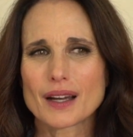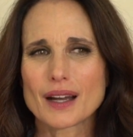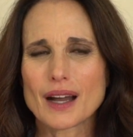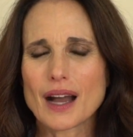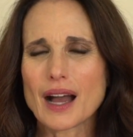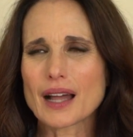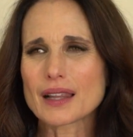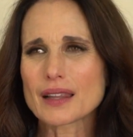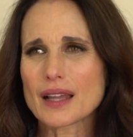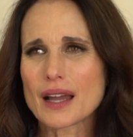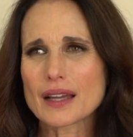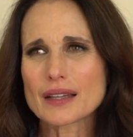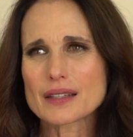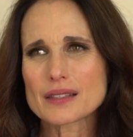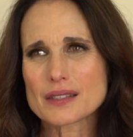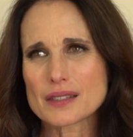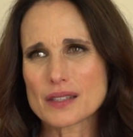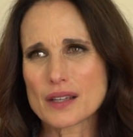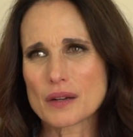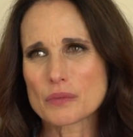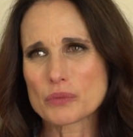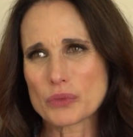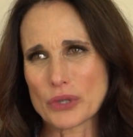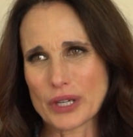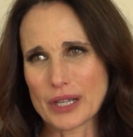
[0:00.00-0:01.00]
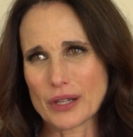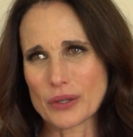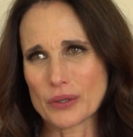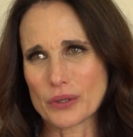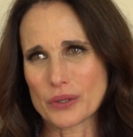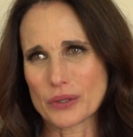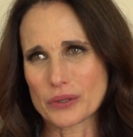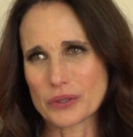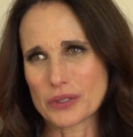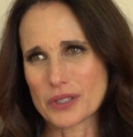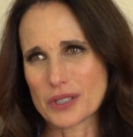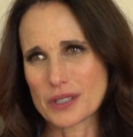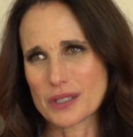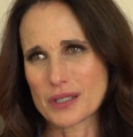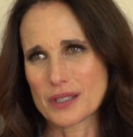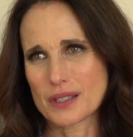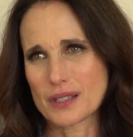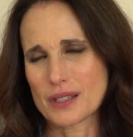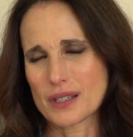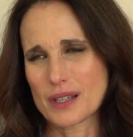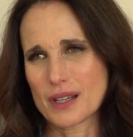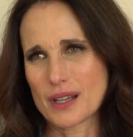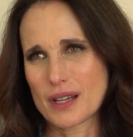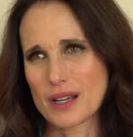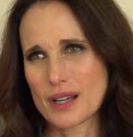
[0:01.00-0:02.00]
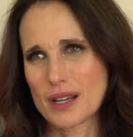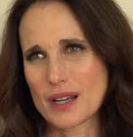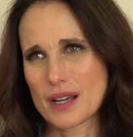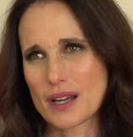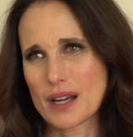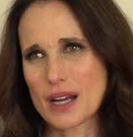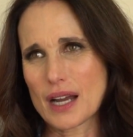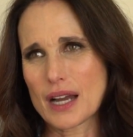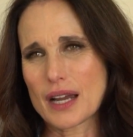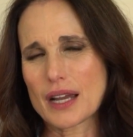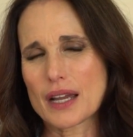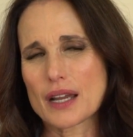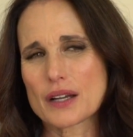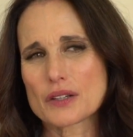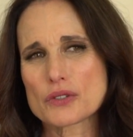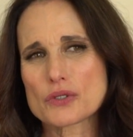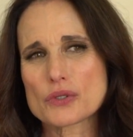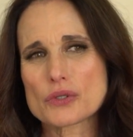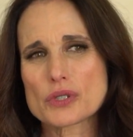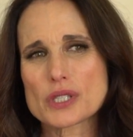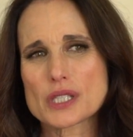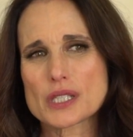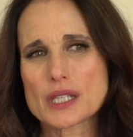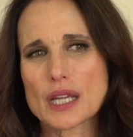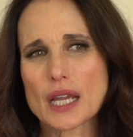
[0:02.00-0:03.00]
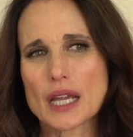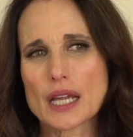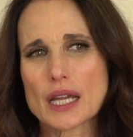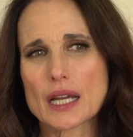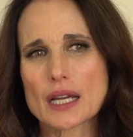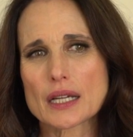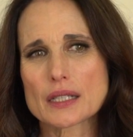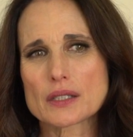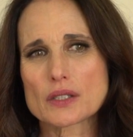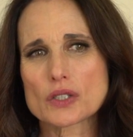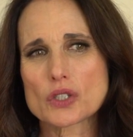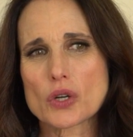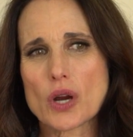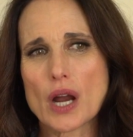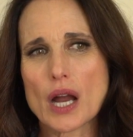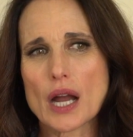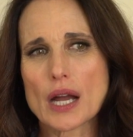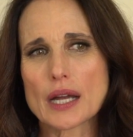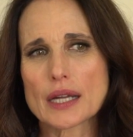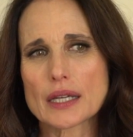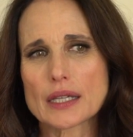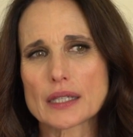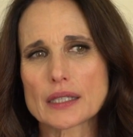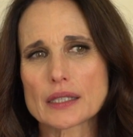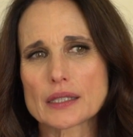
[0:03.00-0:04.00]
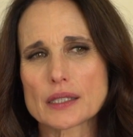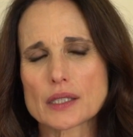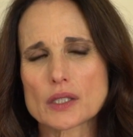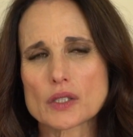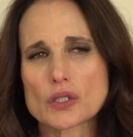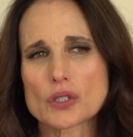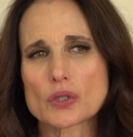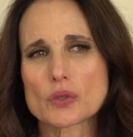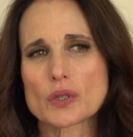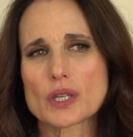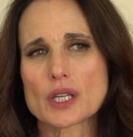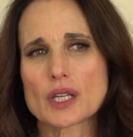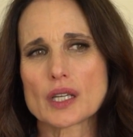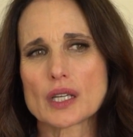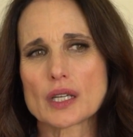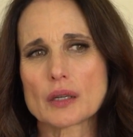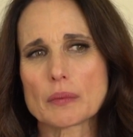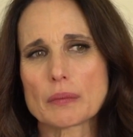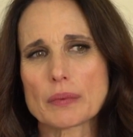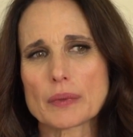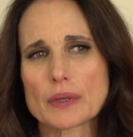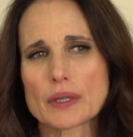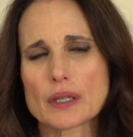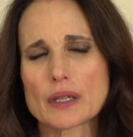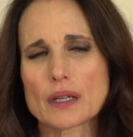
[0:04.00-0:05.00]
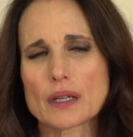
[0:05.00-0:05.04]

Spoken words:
like some wrinkles. I understand trying to keep